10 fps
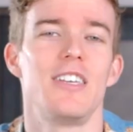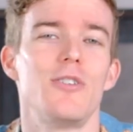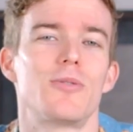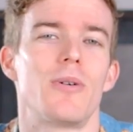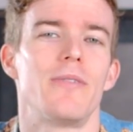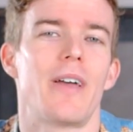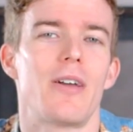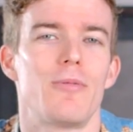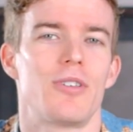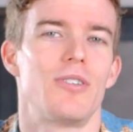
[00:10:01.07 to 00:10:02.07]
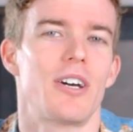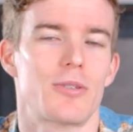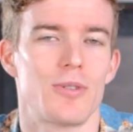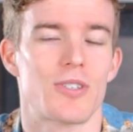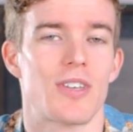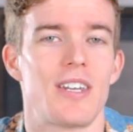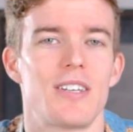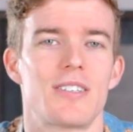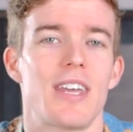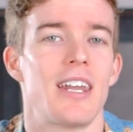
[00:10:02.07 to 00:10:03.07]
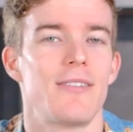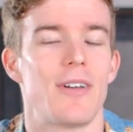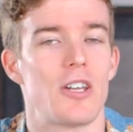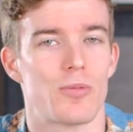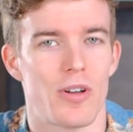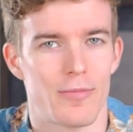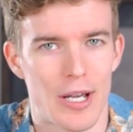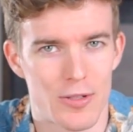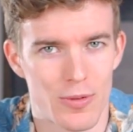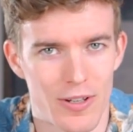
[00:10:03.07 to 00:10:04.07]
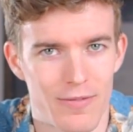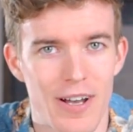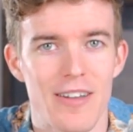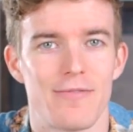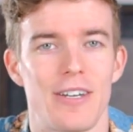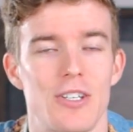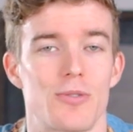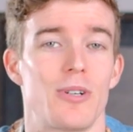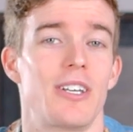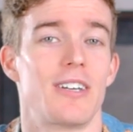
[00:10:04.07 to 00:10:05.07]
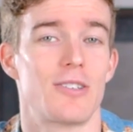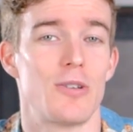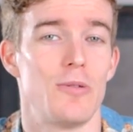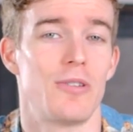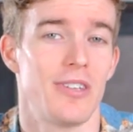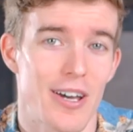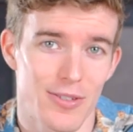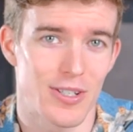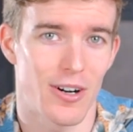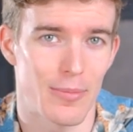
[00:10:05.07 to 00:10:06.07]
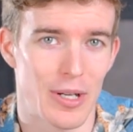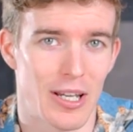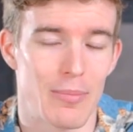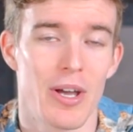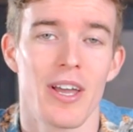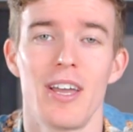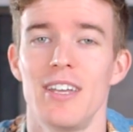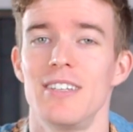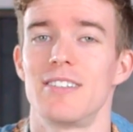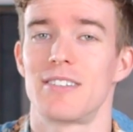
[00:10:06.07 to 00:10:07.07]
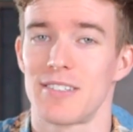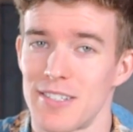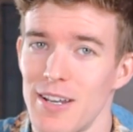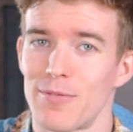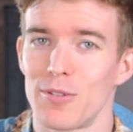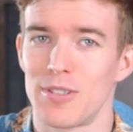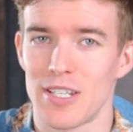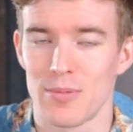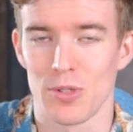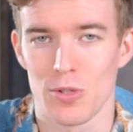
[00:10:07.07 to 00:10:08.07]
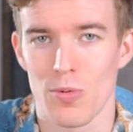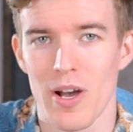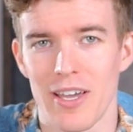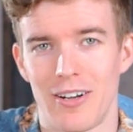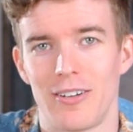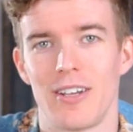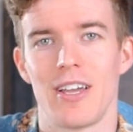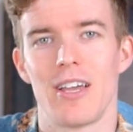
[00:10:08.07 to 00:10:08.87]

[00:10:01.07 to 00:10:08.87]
the U12A with Noctua's latest NFA 12x25 fans running at 2000 RPM is several decibels quieter.